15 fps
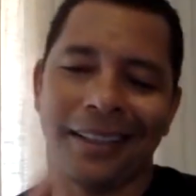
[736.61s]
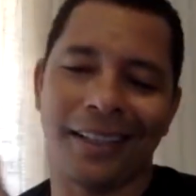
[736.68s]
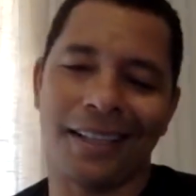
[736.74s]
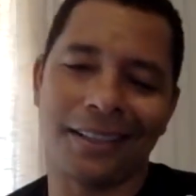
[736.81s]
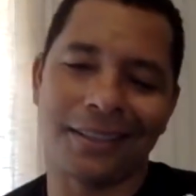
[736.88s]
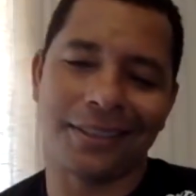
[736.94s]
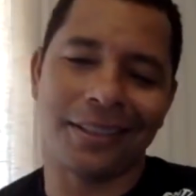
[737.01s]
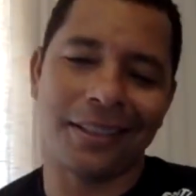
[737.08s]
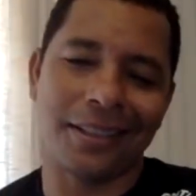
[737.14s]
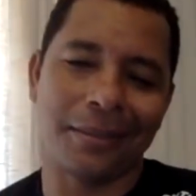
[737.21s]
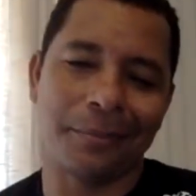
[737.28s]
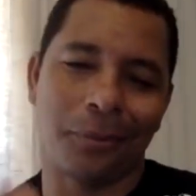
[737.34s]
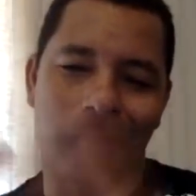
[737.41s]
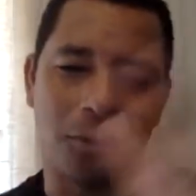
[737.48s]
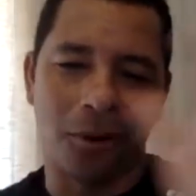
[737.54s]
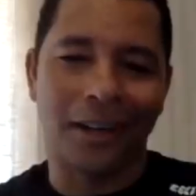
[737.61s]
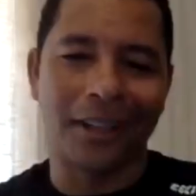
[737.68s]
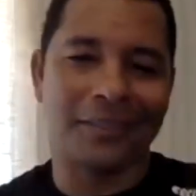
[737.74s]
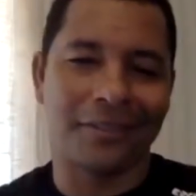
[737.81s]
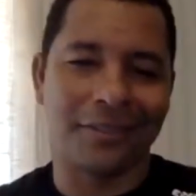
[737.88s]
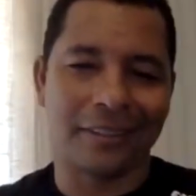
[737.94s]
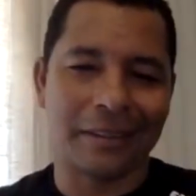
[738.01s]
hit the
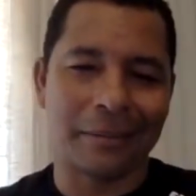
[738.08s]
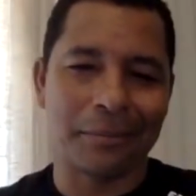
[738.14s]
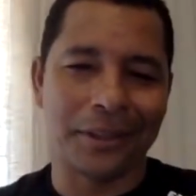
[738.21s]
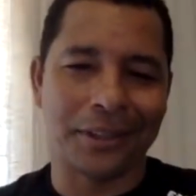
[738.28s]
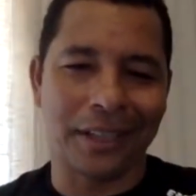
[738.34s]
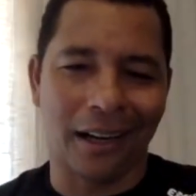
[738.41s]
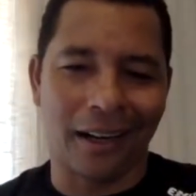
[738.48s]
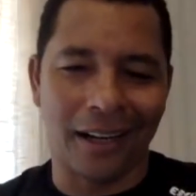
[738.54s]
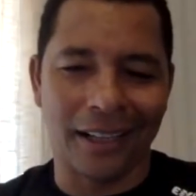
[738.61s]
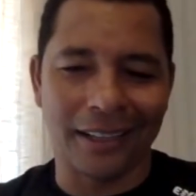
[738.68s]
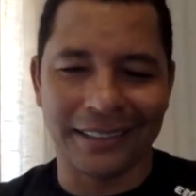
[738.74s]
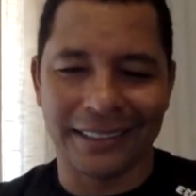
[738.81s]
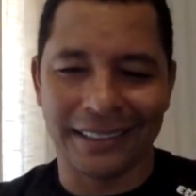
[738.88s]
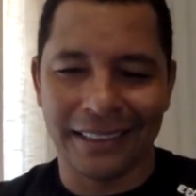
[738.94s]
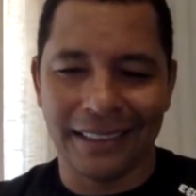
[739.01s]
board a bit hard.